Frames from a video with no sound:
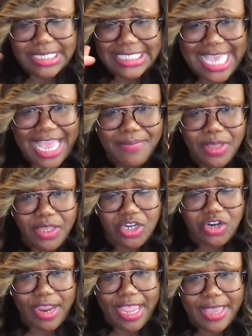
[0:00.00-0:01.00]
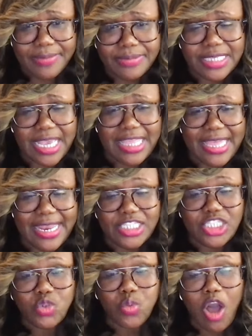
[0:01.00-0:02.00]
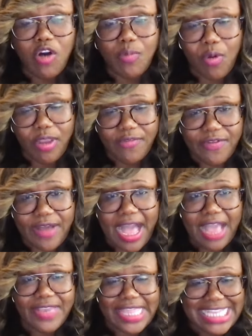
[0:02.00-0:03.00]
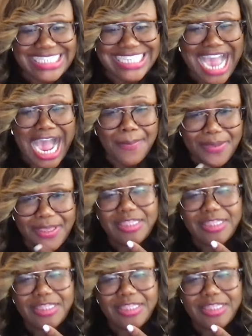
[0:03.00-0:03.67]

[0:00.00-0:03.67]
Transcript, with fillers: ten milligrams, and then it's twelve point five, and the top,